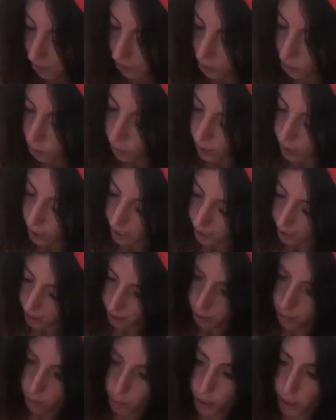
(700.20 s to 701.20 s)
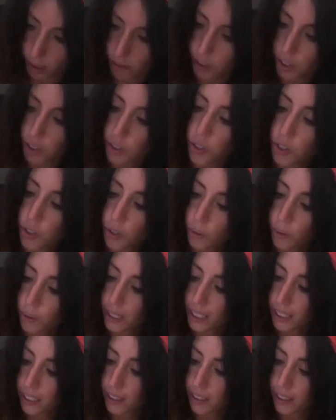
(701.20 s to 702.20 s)
you are or whatever you're
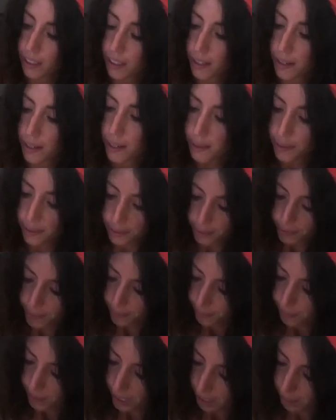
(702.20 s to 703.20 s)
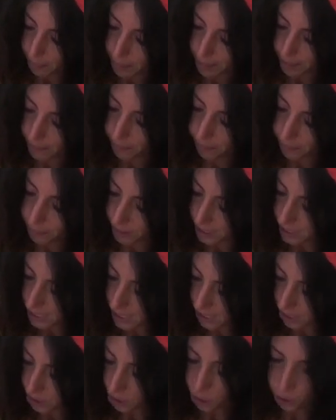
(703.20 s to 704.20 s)
doing. I mean, it's
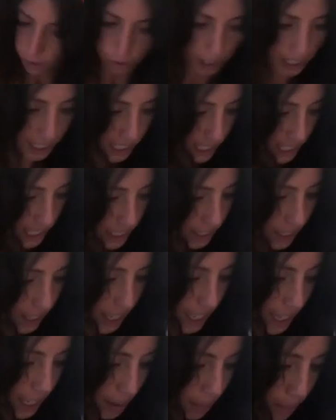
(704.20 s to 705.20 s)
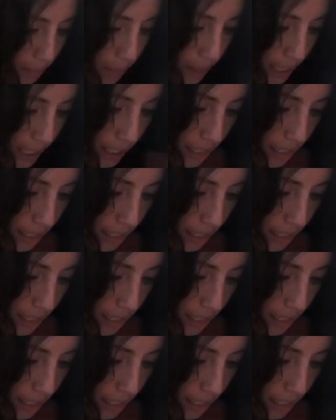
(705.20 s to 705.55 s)
such a crazy time in